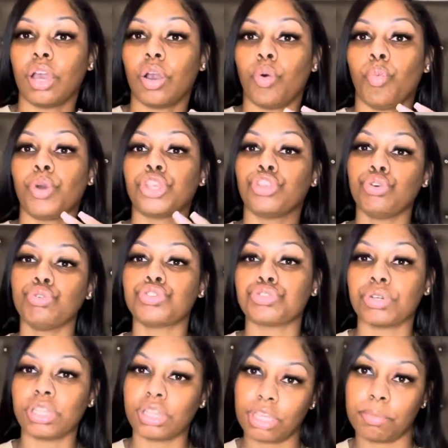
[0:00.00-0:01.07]
when you
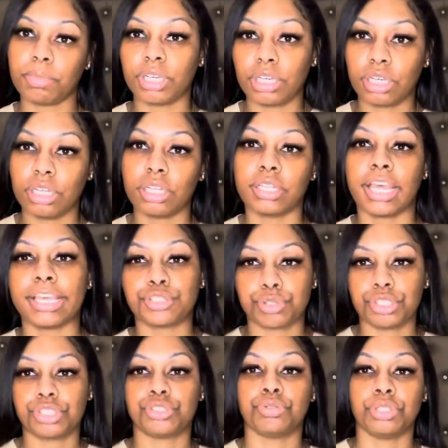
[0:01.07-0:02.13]
treat them good they
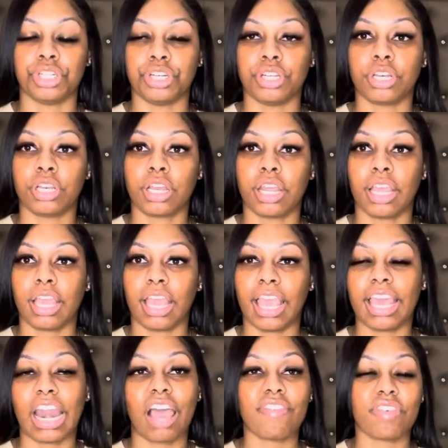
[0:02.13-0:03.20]
treat you good
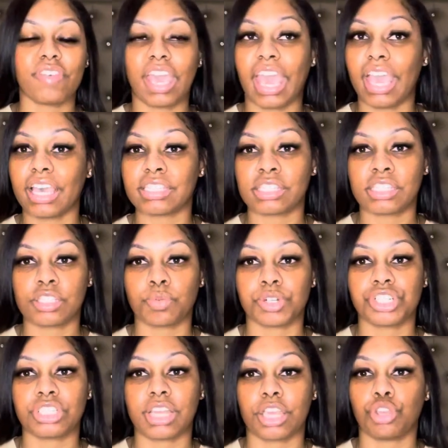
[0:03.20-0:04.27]
and i've even had instances where
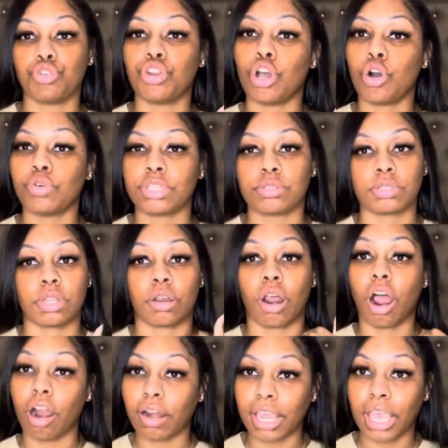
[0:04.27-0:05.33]
she's like you know this was on
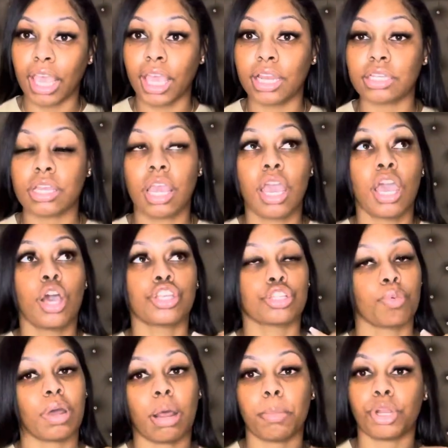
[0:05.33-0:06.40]
our end so
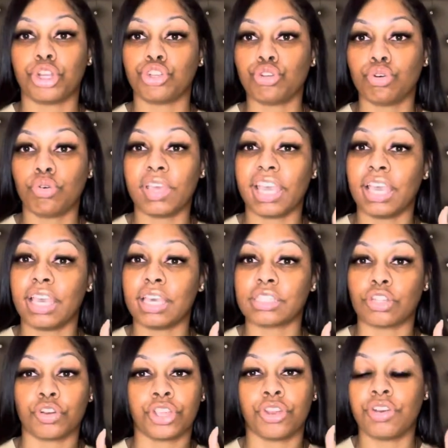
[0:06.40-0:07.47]
what I'm going to do is
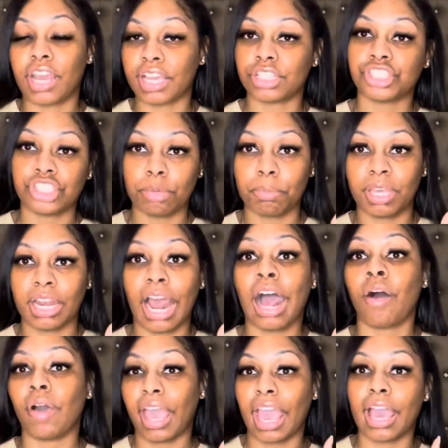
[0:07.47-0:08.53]
on your next shipment,
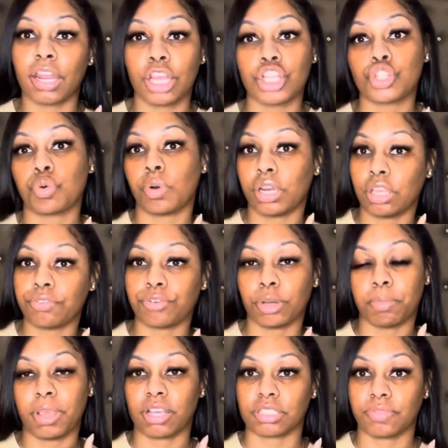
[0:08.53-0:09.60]
I'll add in 20 free
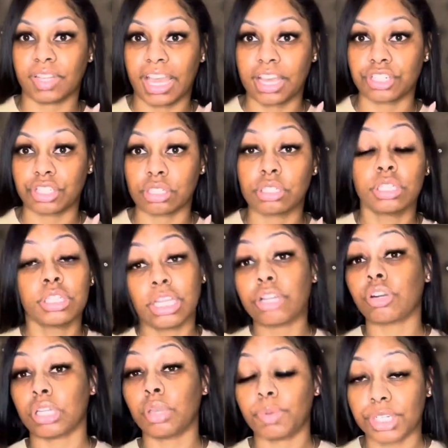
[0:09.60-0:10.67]
pairs of lashes.
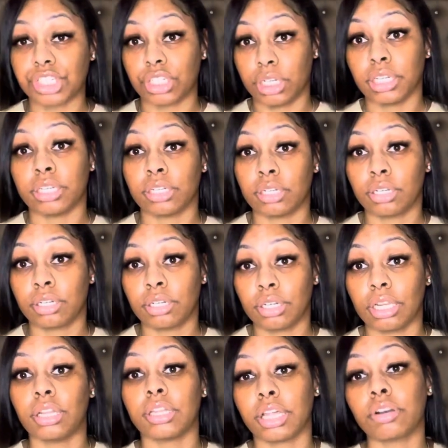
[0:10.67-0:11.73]
Literally what she did.
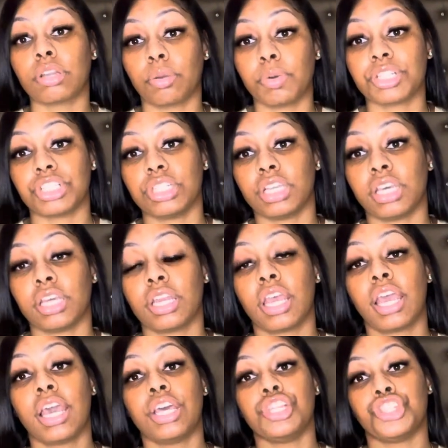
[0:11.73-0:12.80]
Literally what she did.
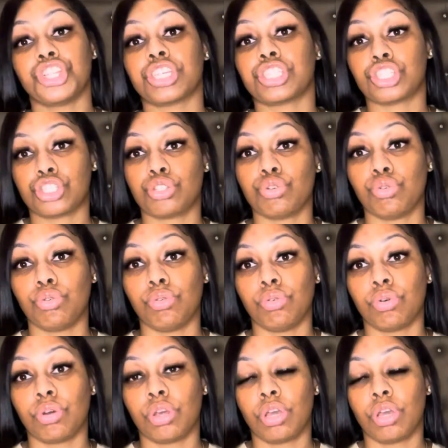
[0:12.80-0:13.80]
Just to,